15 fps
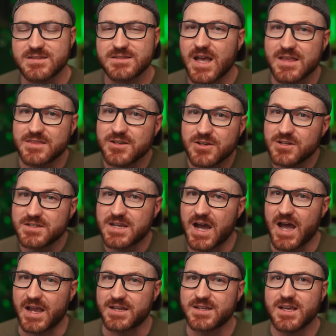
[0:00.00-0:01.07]
it's not the good
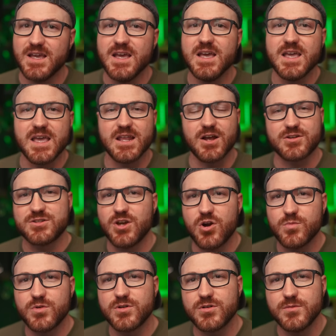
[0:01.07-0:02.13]
kind. In
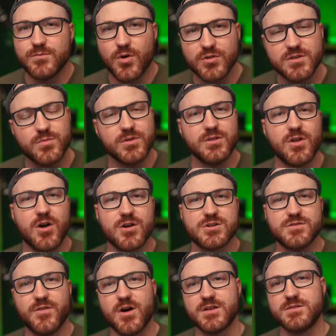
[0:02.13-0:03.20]
October, multiple
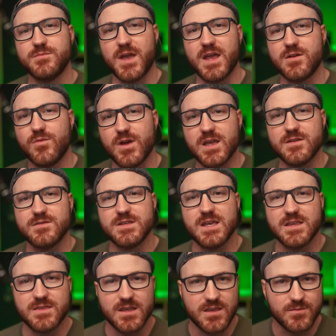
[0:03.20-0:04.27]
large false ban waves
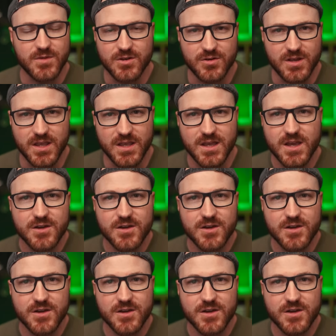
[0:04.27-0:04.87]
hit the community.